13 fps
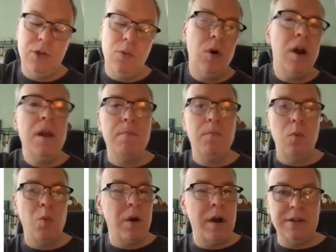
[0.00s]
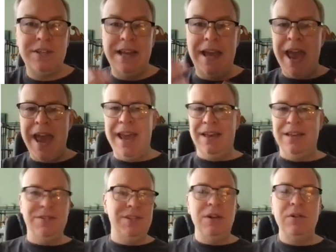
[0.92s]
So we're gonna see, hey,
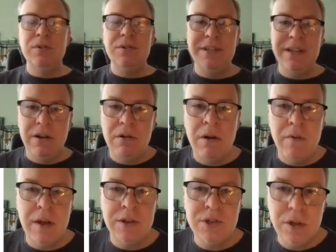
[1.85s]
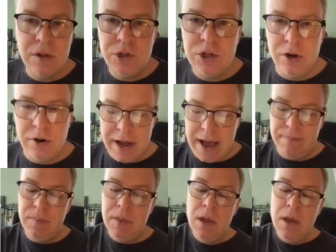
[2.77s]
is 0, 0 a solution or not?